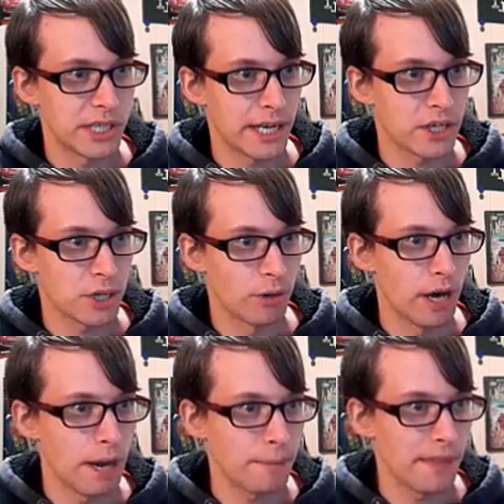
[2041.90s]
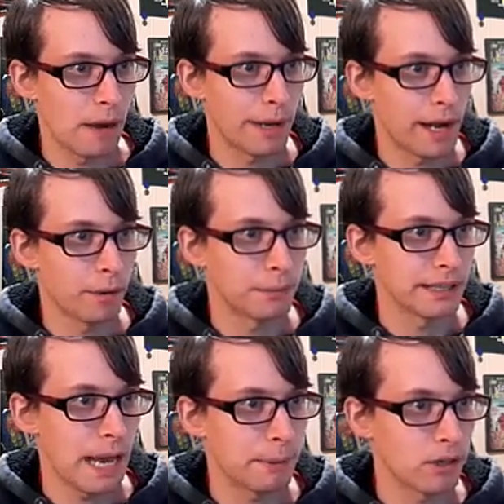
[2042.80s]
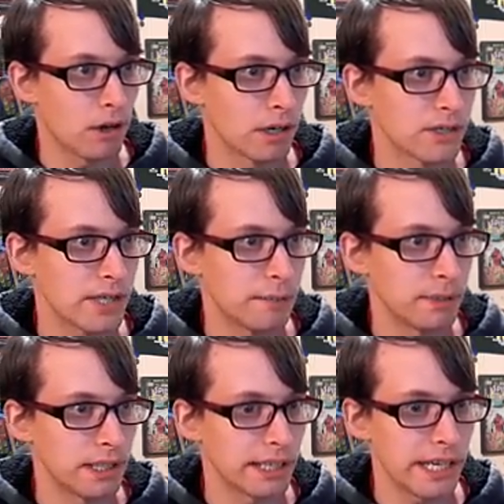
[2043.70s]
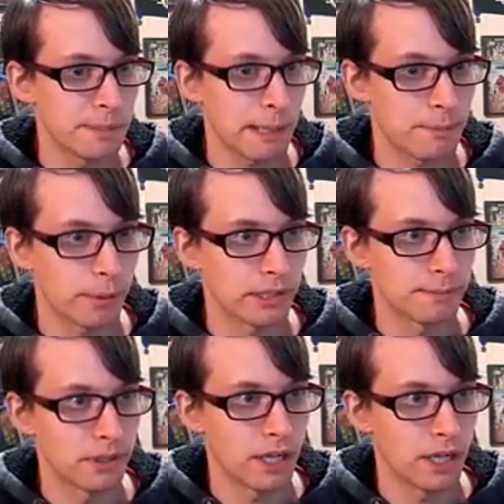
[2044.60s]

hadn't shown up. That way I wouldn't be lapping cars and be getting A-Spec points. But